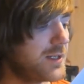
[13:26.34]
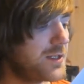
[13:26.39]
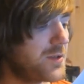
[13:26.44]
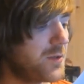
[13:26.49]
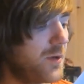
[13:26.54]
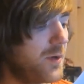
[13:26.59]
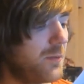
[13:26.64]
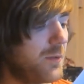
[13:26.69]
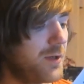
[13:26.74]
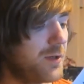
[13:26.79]
And
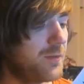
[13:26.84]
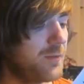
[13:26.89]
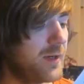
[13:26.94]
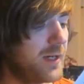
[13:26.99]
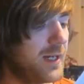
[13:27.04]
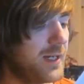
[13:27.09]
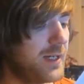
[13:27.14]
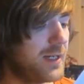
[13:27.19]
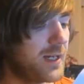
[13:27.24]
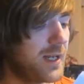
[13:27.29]
so I want to
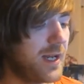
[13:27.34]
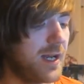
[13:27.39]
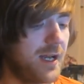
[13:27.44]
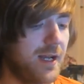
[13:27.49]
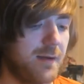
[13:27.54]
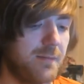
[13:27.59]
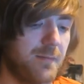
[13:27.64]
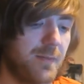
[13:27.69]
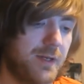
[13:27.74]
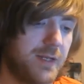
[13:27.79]
read
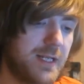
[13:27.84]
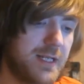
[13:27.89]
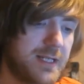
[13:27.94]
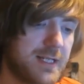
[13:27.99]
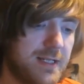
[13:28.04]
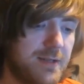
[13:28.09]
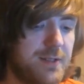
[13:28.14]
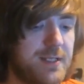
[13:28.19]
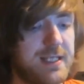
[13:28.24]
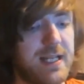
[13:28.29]
um,
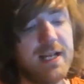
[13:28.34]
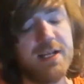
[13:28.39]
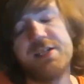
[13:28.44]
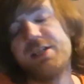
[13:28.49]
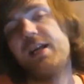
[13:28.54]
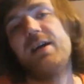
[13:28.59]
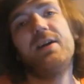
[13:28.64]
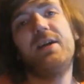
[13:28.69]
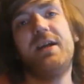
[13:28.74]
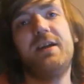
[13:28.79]
this little
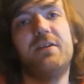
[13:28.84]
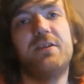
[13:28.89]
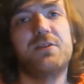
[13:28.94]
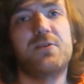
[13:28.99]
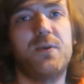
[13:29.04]
section out here.